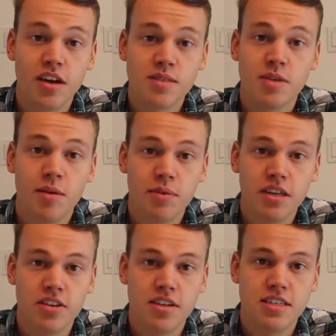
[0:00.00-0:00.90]
awesome company.
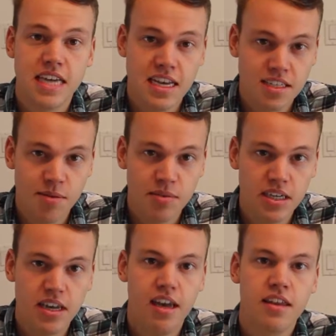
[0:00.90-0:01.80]
They're a SaaS
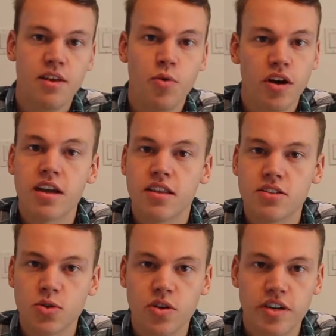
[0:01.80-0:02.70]
company and they work in the
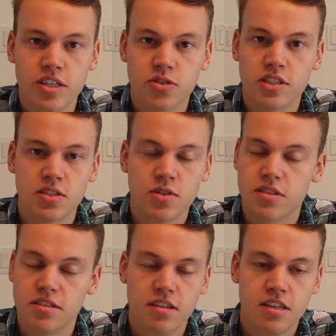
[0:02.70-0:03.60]
solar industry, so
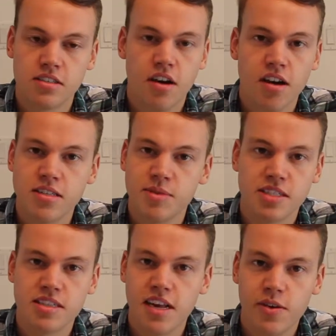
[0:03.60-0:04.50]
it's awesome. It's
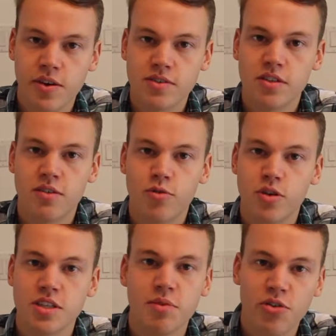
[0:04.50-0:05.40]
exactly what I was looking
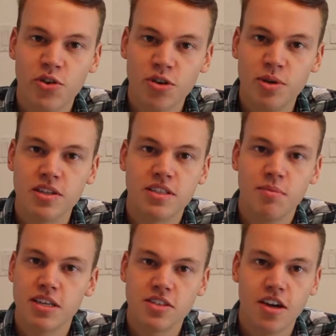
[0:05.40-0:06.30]
for, something renewable,
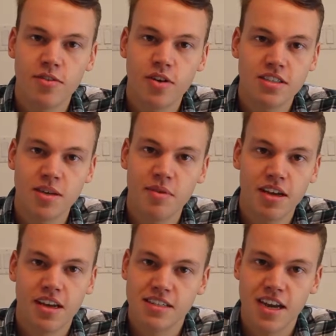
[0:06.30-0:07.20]
something software,
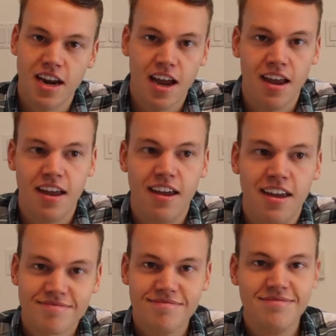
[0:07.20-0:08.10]
something exciting.
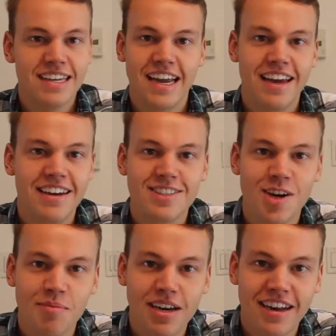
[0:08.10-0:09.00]
And I
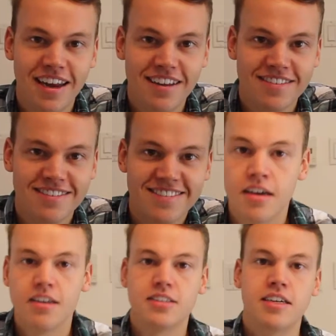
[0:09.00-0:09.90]
start Monday.
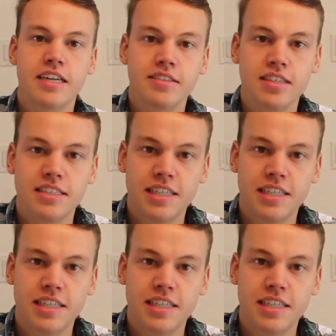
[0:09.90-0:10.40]
So now down to the